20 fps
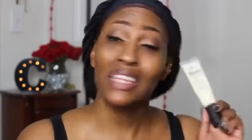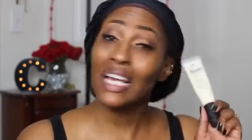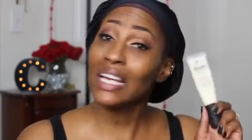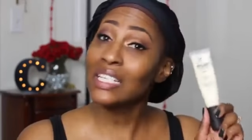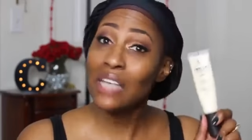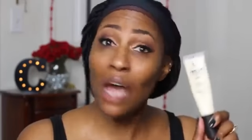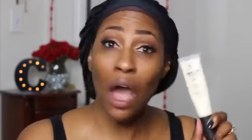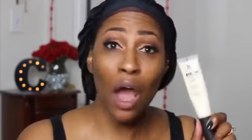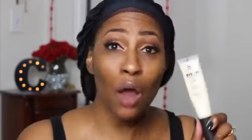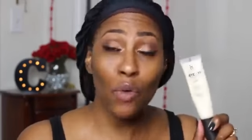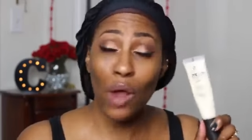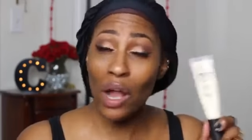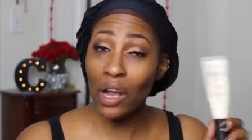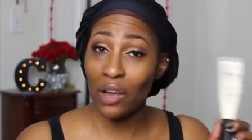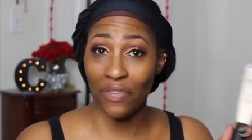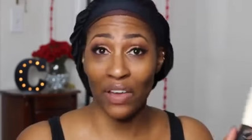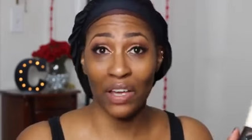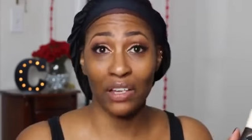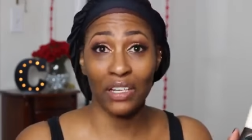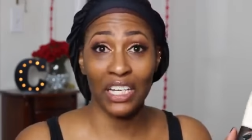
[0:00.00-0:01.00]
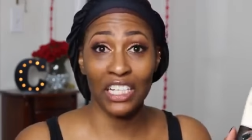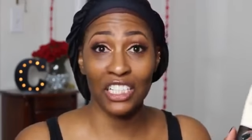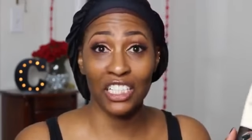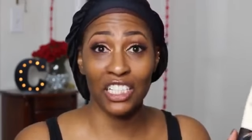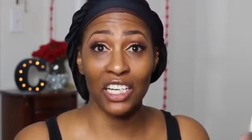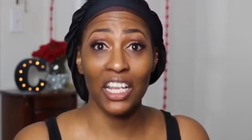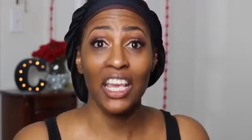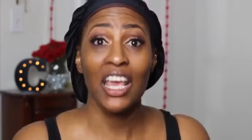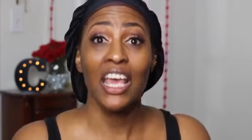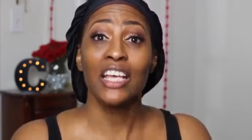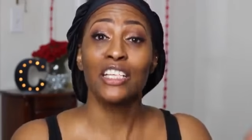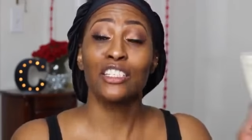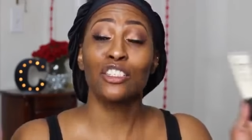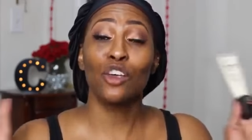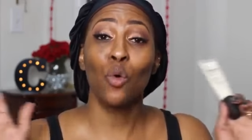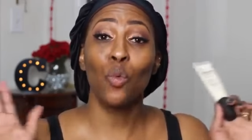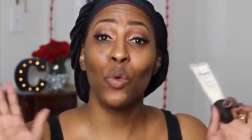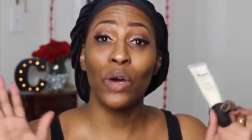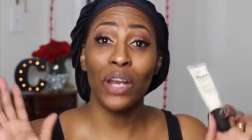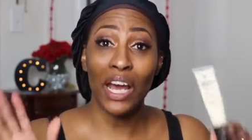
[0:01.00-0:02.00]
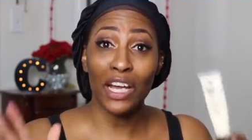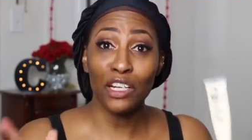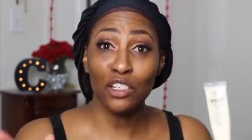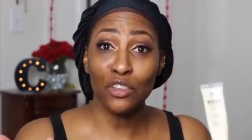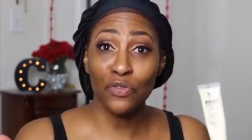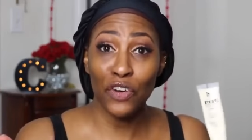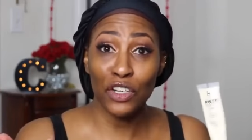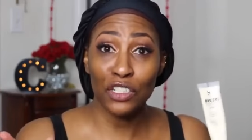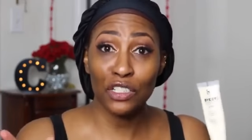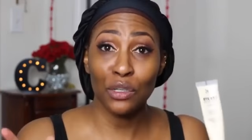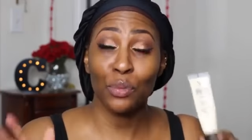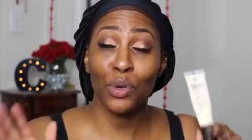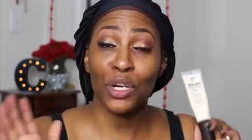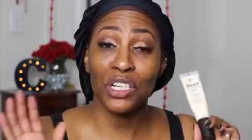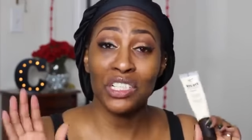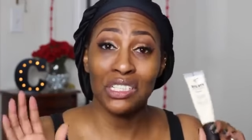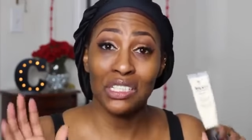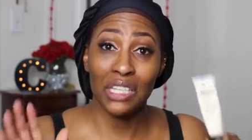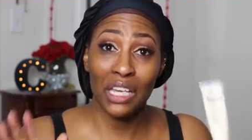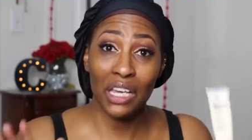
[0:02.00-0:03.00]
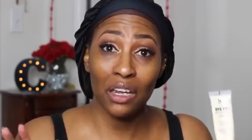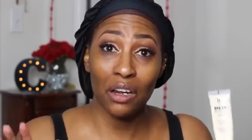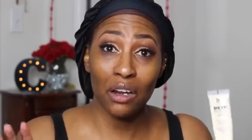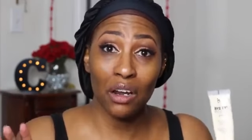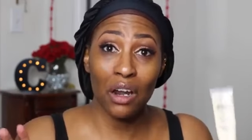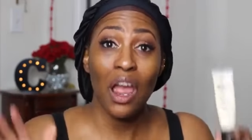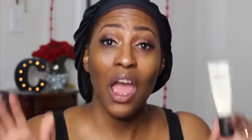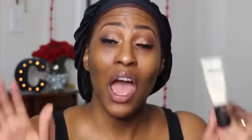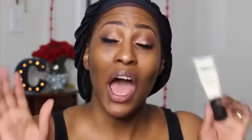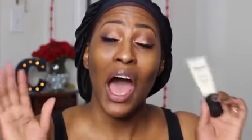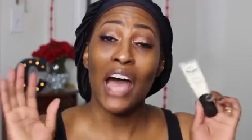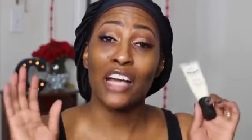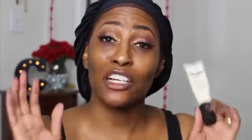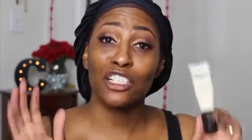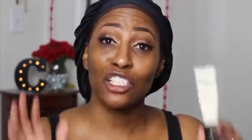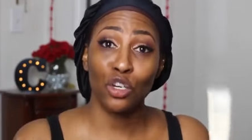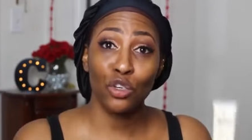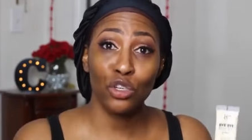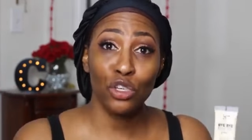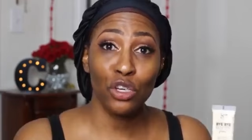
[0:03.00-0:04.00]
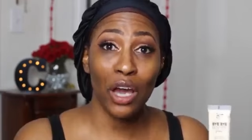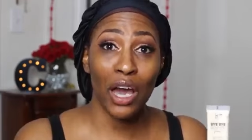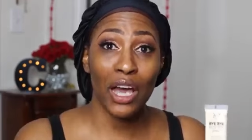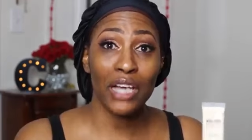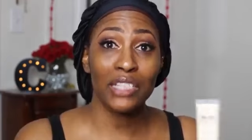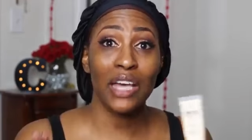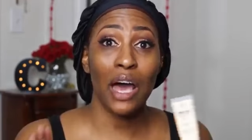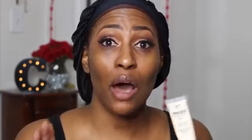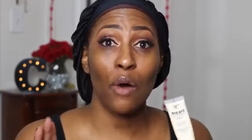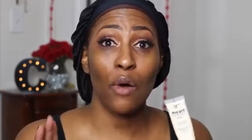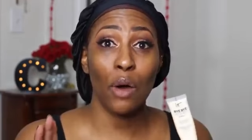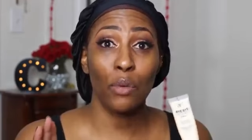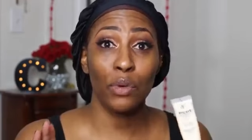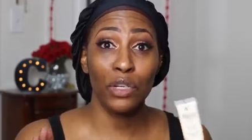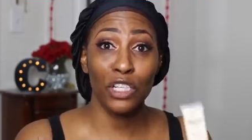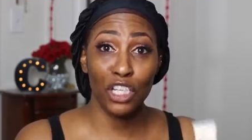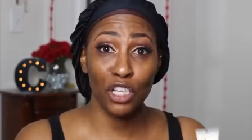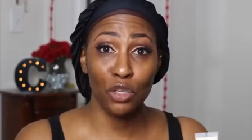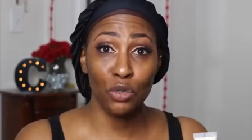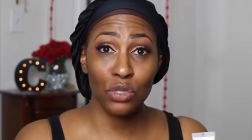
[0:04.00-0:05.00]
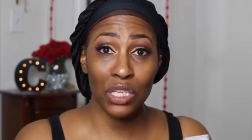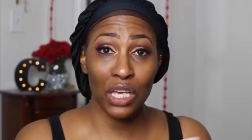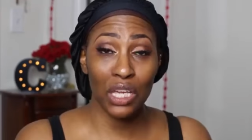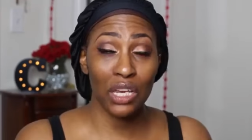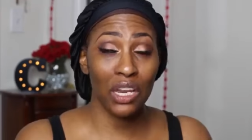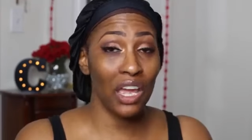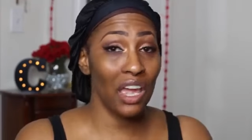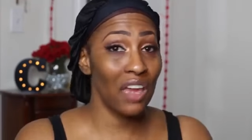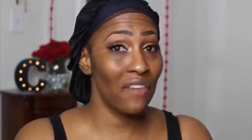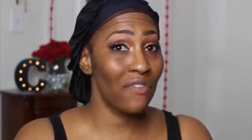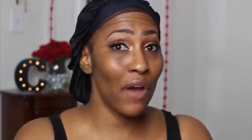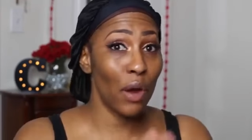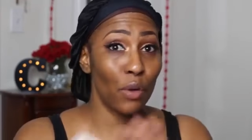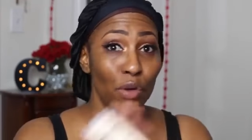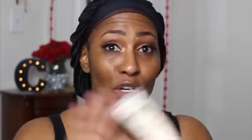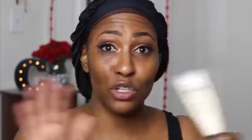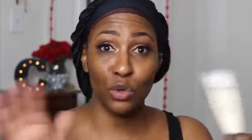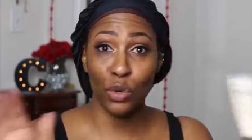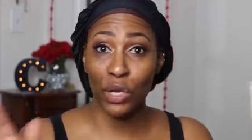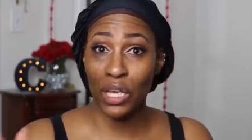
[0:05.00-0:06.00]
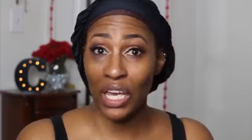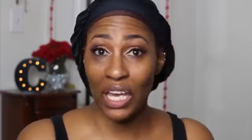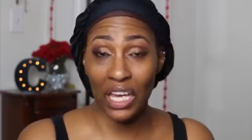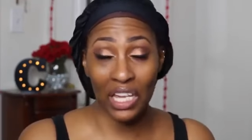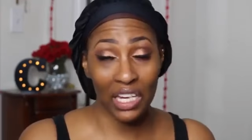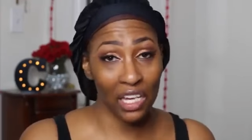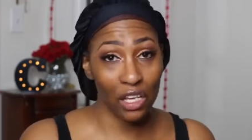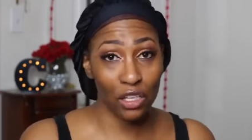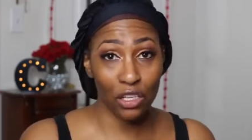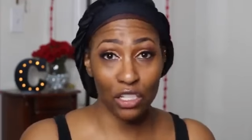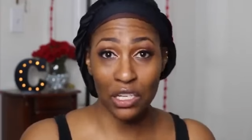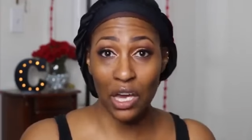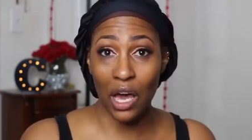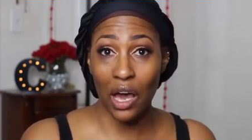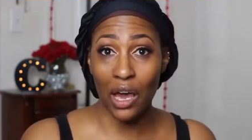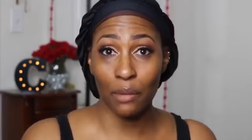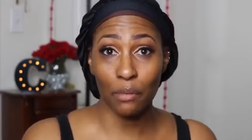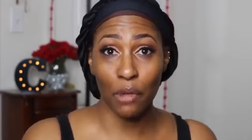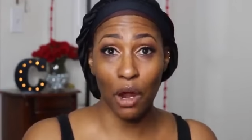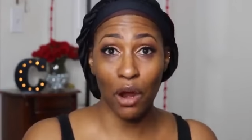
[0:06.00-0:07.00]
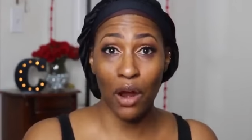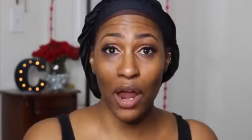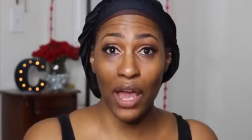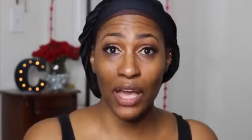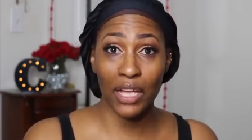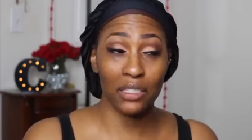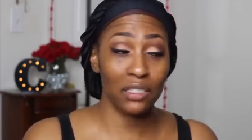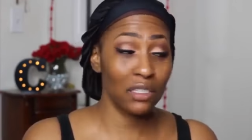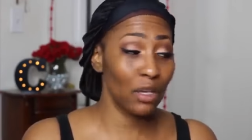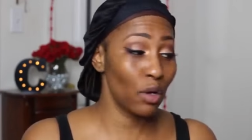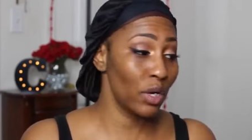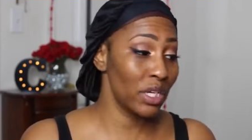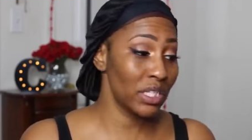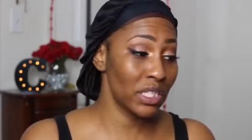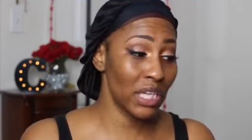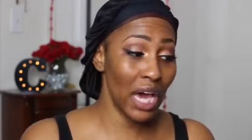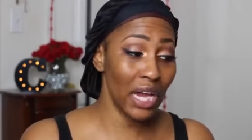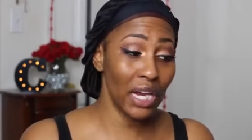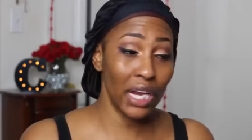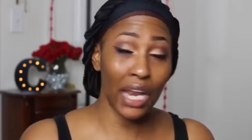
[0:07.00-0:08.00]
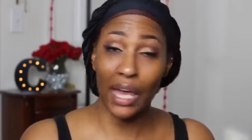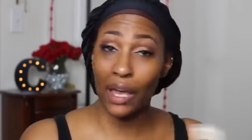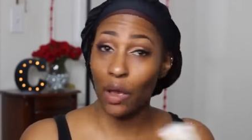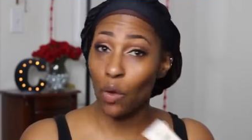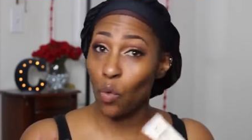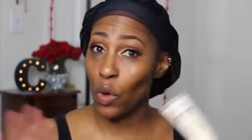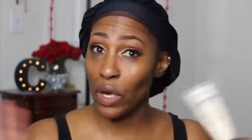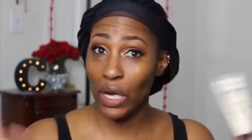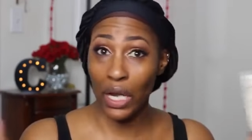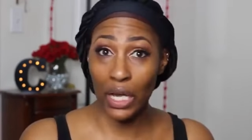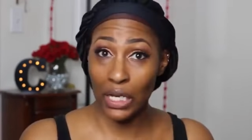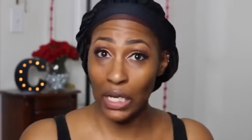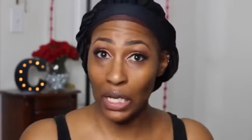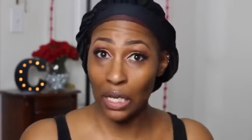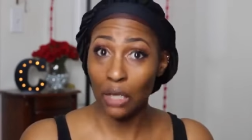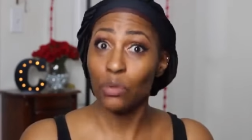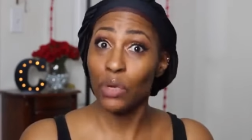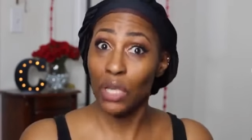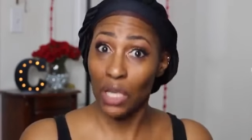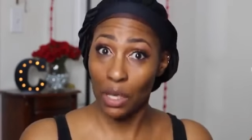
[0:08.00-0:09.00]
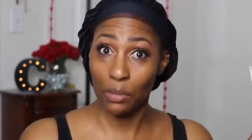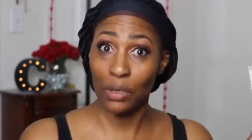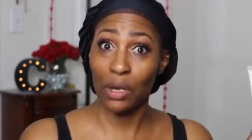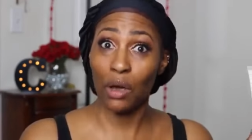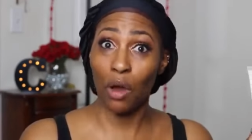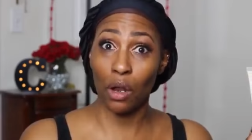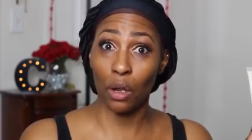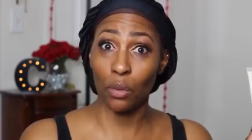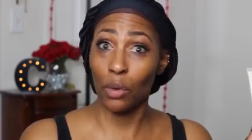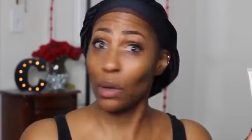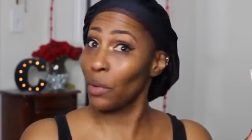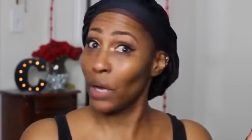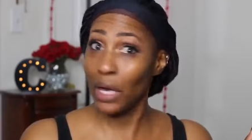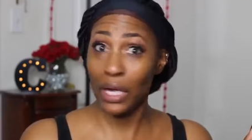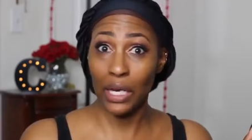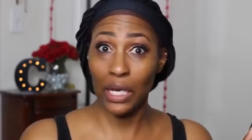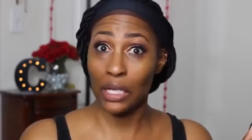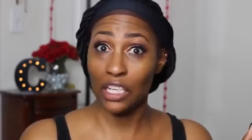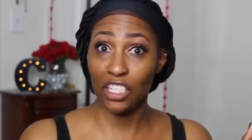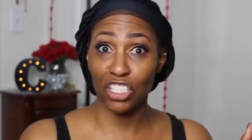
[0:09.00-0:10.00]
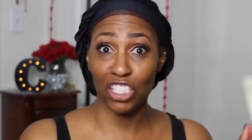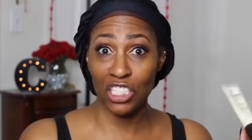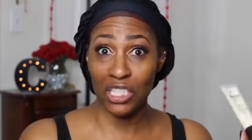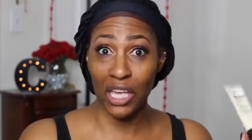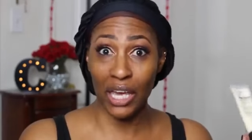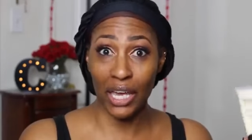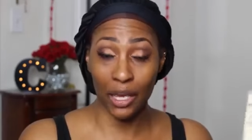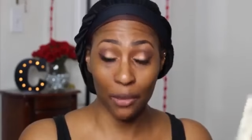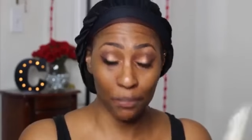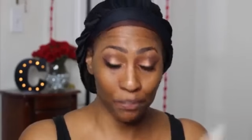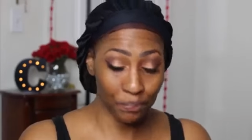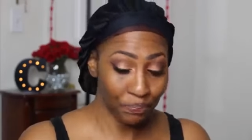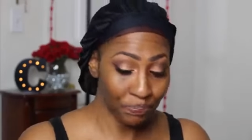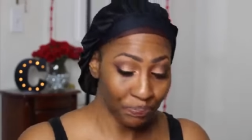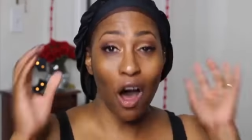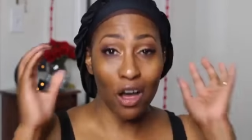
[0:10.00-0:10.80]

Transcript: That's how I rock a foundation. So when I do first impressions here, I show you guys how I would use it if I were doing it any other time, all right? So it's kind of like 100. We're keeping it all the way 100, just saying.